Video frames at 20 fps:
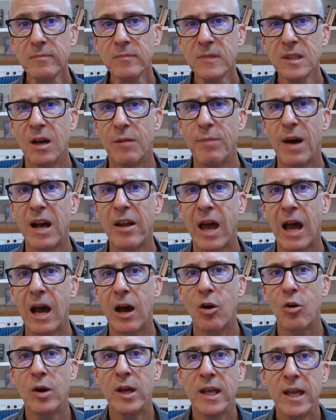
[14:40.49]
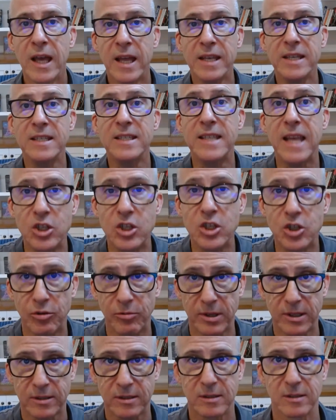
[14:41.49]
about how
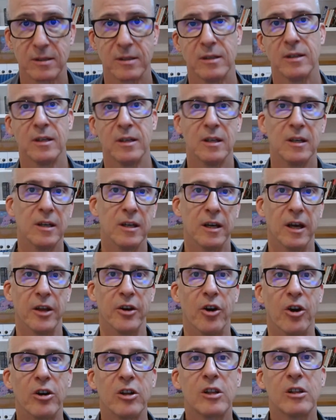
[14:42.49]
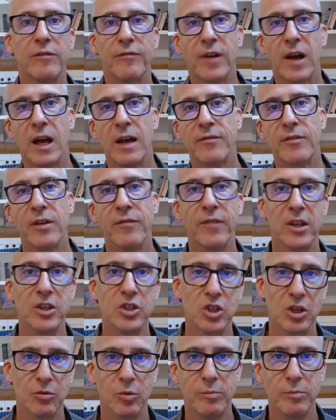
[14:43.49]
dangerous an Article 5
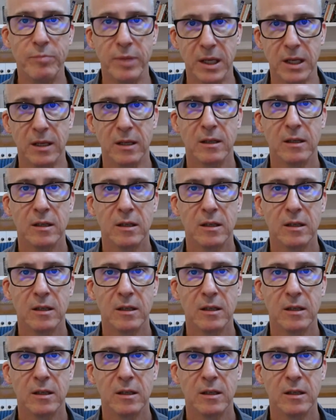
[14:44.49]
convention would be.